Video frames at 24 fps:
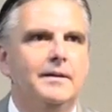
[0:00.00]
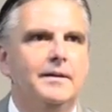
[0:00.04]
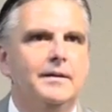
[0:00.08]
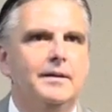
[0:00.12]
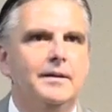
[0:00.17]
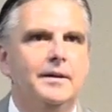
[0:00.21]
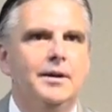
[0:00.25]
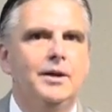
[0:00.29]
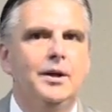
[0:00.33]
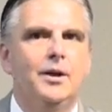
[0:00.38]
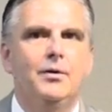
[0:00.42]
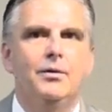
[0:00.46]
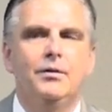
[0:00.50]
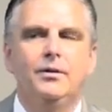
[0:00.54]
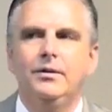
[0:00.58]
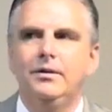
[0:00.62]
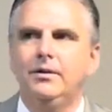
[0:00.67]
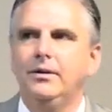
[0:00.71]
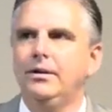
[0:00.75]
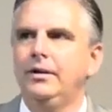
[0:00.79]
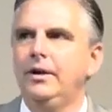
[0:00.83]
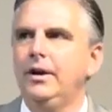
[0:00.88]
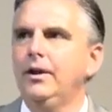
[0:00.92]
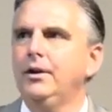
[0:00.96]
You know,
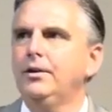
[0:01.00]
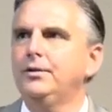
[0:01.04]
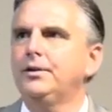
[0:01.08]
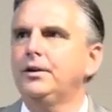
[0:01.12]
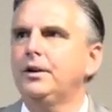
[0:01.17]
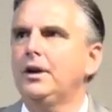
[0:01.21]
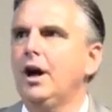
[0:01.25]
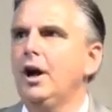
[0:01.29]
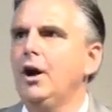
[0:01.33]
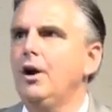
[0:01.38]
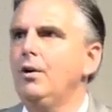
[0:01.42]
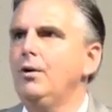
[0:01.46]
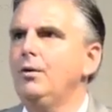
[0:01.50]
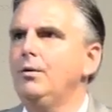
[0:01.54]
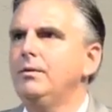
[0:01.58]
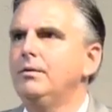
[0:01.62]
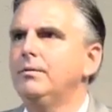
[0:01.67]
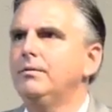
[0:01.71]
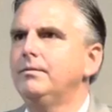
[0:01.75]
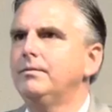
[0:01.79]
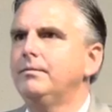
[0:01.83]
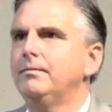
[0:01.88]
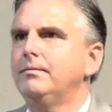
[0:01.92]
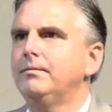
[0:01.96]
years ago,
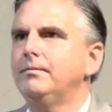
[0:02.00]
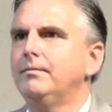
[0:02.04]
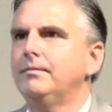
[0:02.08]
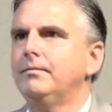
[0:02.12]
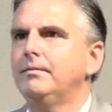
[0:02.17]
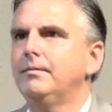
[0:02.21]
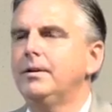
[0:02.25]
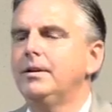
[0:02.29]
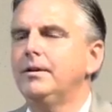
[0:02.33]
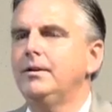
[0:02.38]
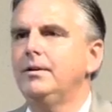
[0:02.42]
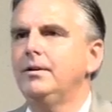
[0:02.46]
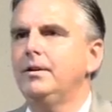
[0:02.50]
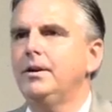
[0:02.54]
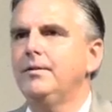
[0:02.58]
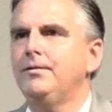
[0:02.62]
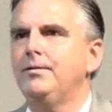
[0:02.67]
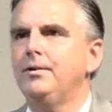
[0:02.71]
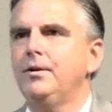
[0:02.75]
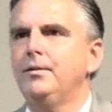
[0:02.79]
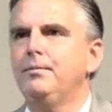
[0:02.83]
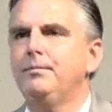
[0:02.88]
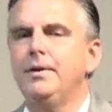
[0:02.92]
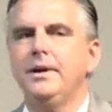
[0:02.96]
if
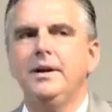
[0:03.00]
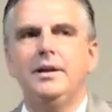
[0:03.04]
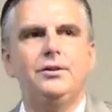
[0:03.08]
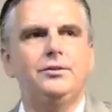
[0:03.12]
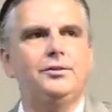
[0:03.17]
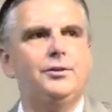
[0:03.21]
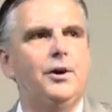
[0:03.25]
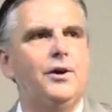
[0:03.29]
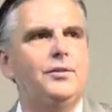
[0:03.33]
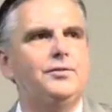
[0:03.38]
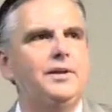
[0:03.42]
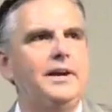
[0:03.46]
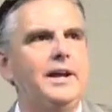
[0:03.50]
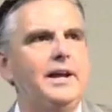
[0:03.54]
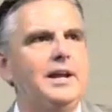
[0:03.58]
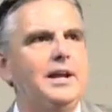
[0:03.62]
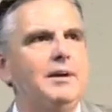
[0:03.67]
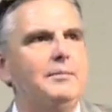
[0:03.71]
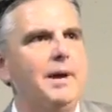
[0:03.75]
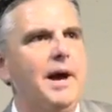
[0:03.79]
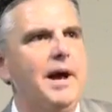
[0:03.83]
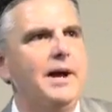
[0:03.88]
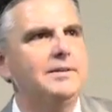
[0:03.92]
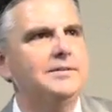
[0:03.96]
you've been in church any
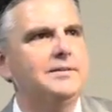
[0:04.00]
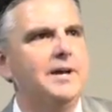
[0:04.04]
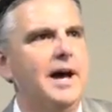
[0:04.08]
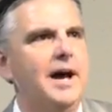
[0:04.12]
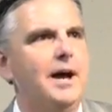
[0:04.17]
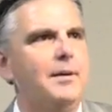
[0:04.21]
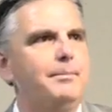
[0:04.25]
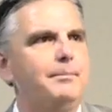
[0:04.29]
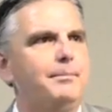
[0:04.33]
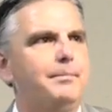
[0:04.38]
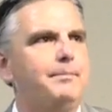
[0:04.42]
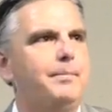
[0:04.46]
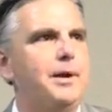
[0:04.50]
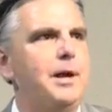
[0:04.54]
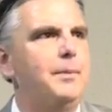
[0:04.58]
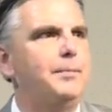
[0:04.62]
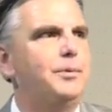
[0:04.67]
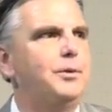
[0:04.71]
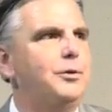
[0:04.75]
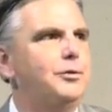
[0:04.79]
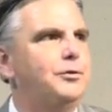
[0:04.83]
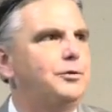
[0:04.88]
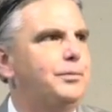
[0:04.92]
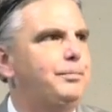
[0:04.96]
amount of time, people
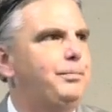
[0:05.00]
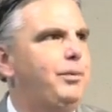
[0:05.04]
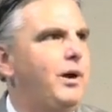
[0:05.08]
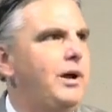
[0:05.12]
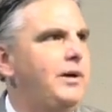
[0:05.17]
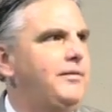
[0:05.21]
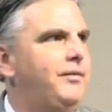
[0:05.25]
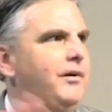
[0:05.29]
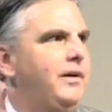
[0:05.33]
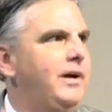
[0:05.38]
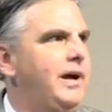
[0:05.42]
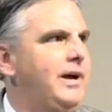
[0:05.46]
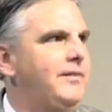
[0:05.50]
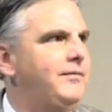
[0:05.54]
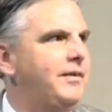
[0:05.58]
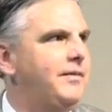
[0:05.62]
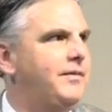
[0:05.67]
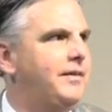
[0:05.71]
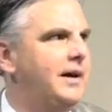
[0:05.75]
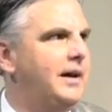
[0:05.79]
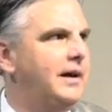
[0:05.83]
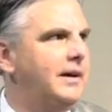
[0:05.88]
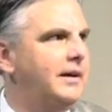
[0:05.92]
used to pray for everything.